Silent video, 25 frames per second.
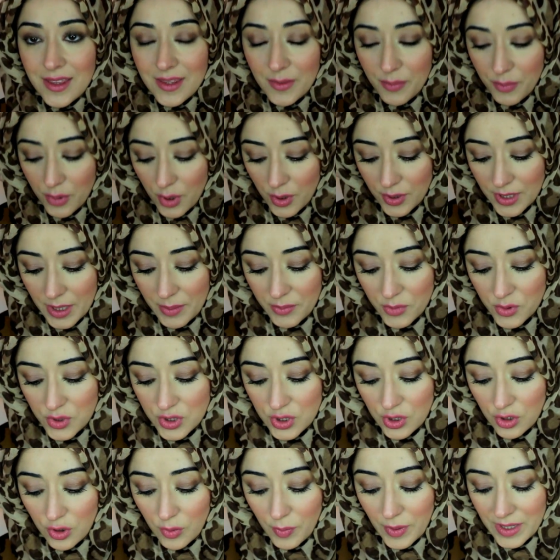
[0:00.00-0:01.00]
The
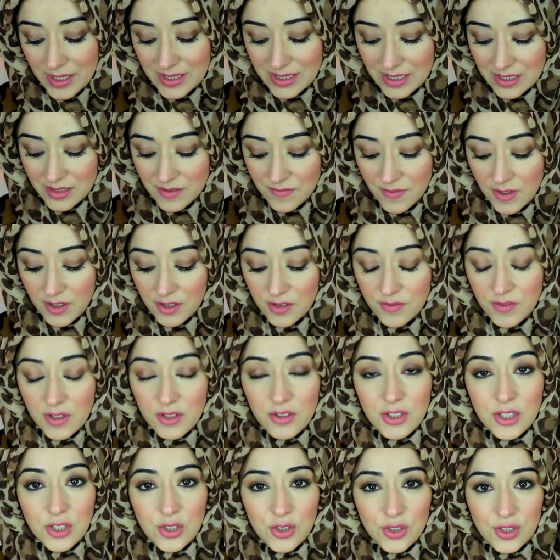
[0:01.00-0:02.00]
Pronamel toothpaste is very,
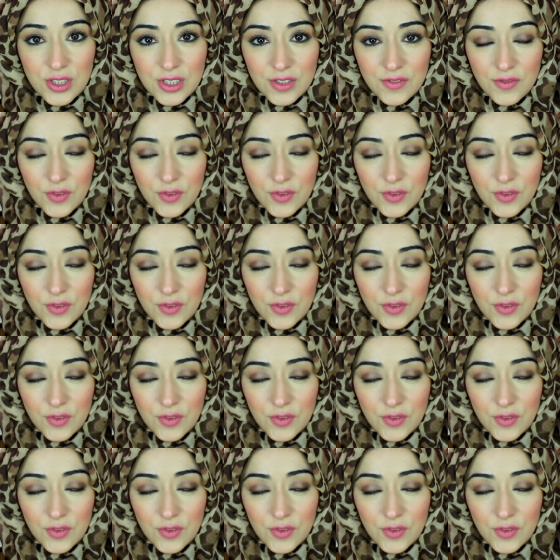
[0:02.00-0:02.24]
very good